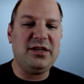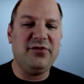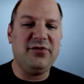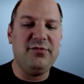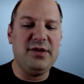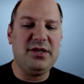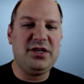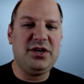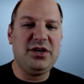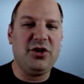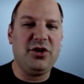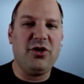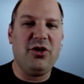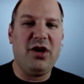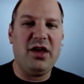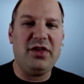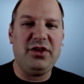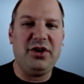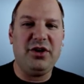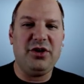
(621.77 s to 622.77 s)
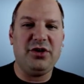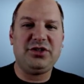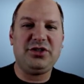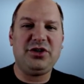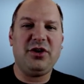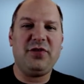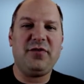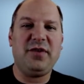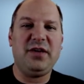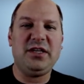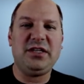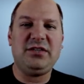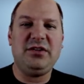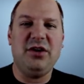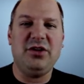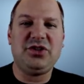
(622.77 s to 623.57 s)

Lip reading: of material on the Earth's surface,